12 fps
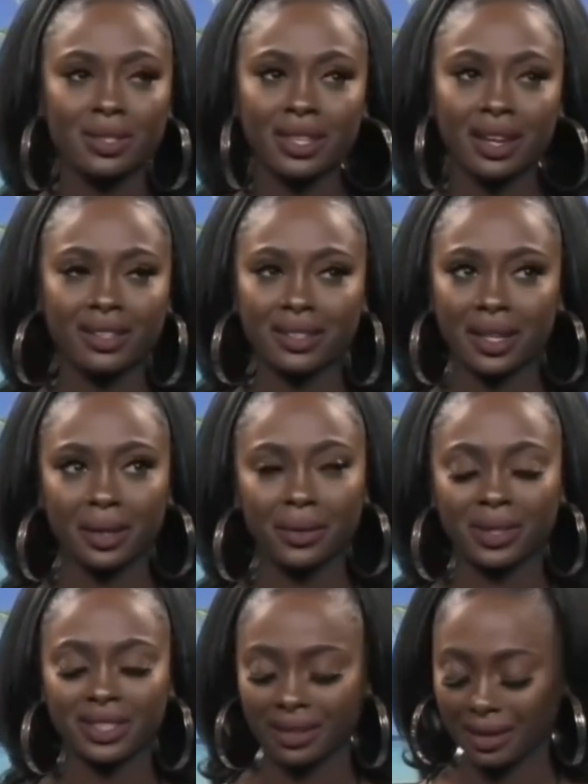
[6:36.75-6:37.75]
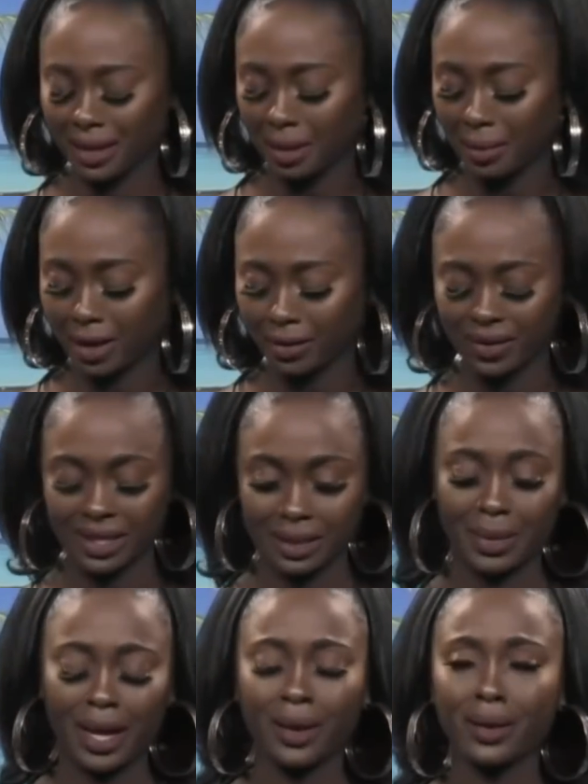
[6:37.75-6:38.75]
i'm just so scared to hear what's going to
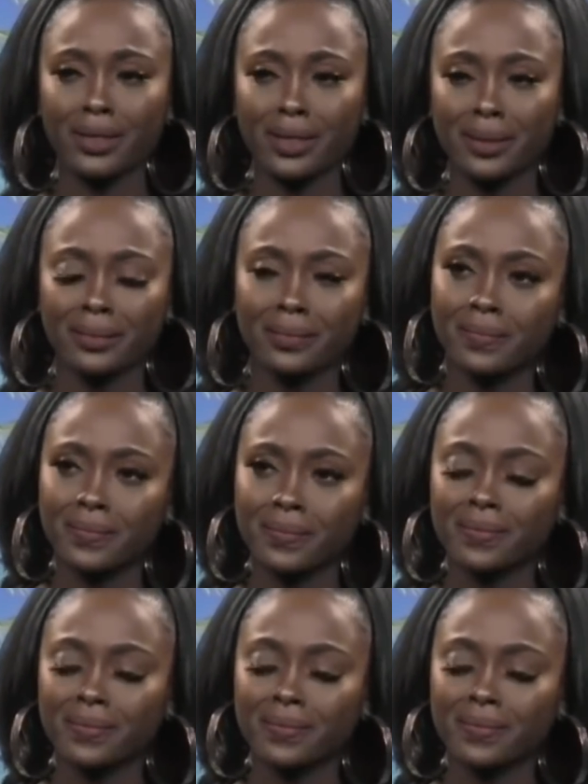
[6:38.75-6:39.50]
come out of his mouth